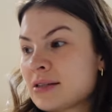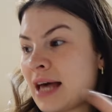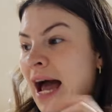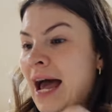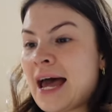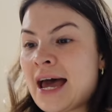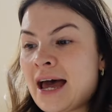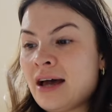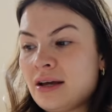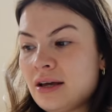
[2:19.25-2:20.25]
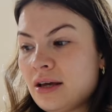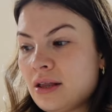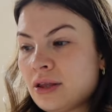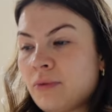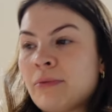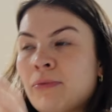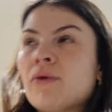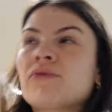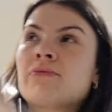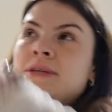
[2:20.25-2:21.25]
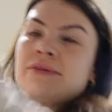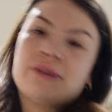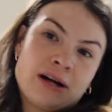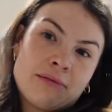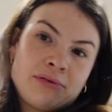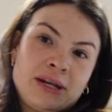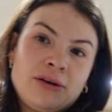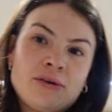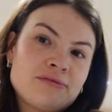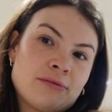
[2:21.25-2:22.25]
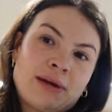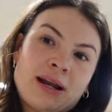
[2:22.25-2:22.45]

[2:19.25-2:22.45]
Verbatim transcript: The hair that we bought from a different company, not from